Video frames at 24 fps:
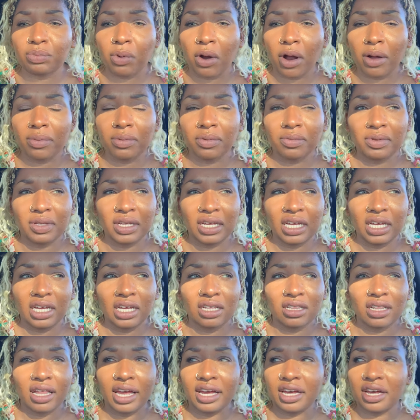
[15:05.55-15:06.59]

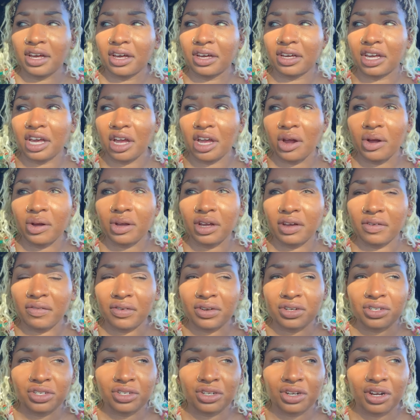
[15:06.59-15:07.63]
probably like a
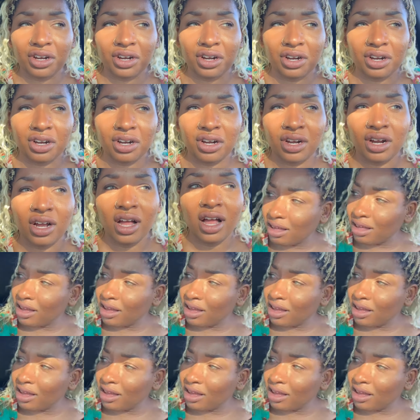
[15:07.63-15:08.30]
caregiver to her.